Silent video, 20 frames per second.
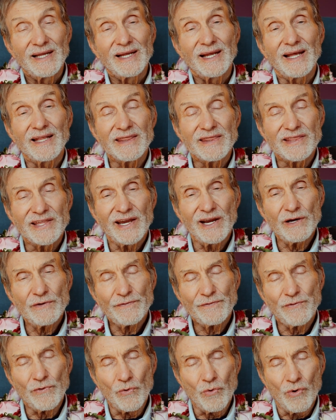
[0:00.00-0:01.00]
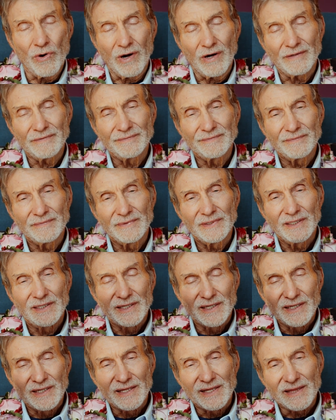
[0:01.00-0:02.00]
And therefore,
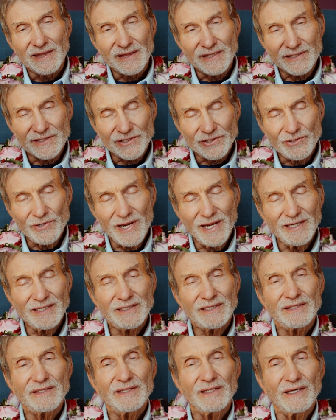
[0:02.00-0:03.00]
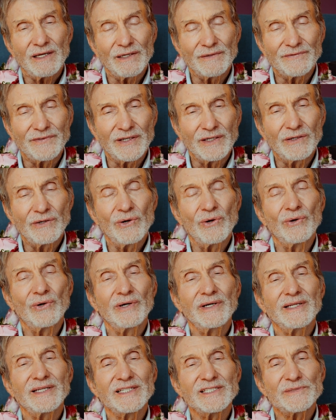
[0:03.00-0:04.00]
the strength of the
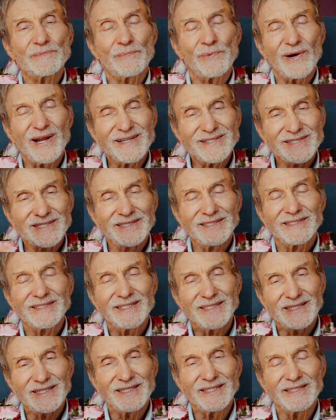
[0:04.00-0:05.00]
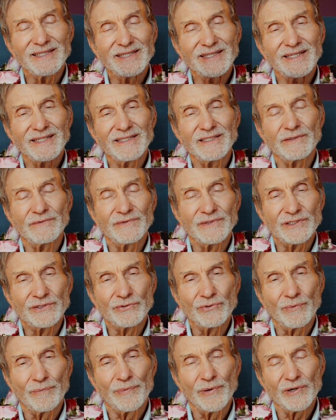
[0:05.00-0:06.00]
Lord is present in the
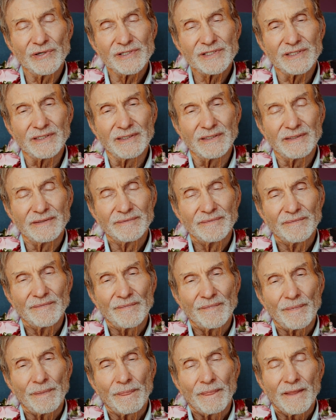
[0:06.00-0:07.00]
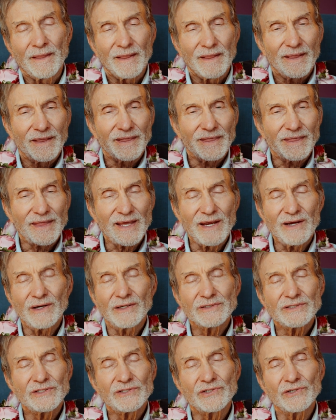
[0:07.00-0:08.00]
individual person. They are
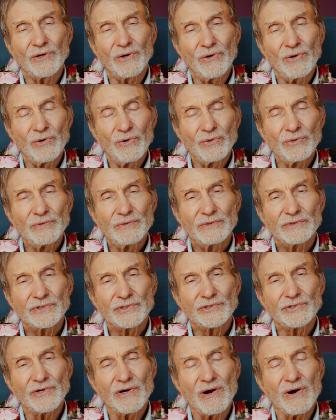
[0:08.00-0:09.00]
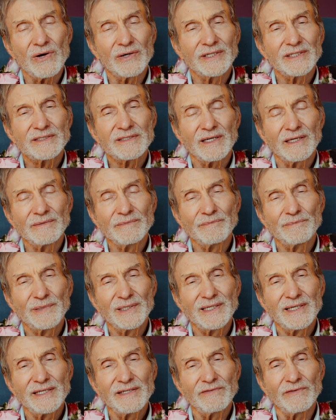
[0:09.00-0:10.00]
so strong, it's
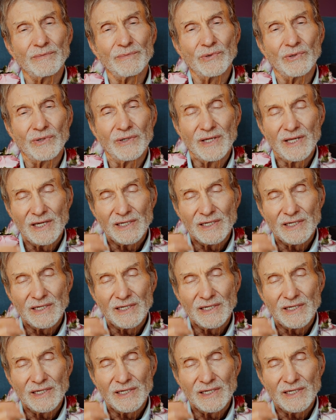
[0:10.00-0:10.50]
unbelievable.